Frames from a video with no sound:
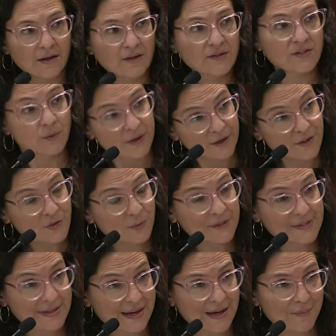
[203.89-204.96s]
So here's what's
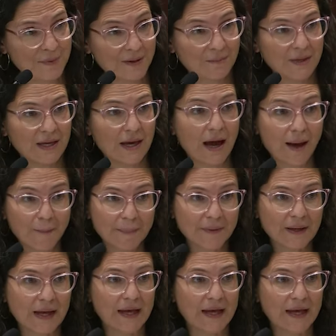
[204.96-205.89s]
keeping me up